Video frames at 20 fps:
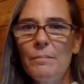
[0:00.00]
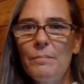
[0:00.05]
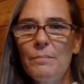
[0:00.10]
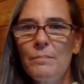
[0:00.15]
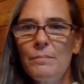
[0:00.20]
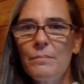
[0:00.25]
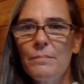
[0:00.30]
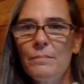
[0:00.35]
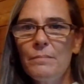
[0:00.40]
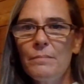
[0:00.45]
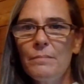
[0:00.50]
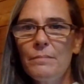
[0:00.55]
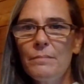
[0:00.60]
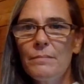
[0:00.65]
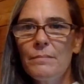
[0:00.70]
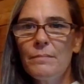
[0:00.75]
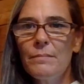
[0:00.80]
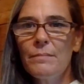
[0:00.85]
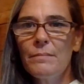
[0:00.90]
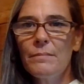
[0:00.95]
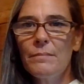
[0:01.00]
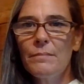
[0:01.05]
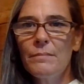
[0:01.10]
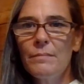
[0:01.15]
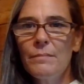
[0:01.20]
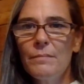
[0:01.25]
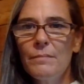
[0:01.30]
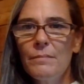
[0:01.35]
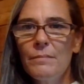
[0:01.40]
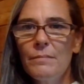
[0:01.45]

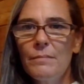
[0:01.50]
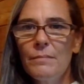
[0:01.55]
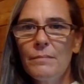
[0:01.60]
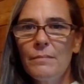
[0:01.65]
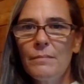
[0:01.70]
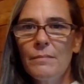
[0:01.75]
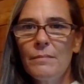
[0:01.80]
(silence)